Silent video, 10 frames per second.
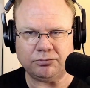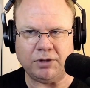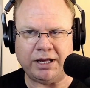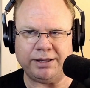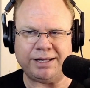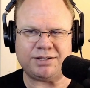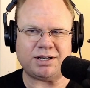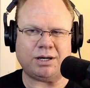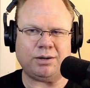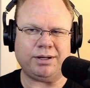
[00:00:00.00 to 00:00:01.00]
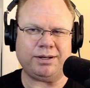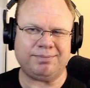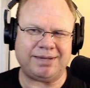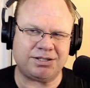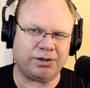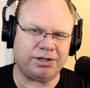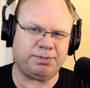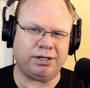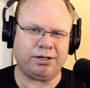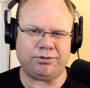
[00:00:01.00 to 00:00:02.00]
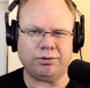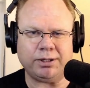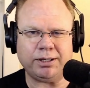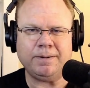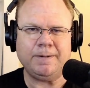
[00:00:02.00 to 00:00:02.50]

Yeah, and that's all. That's always been a concern. Like,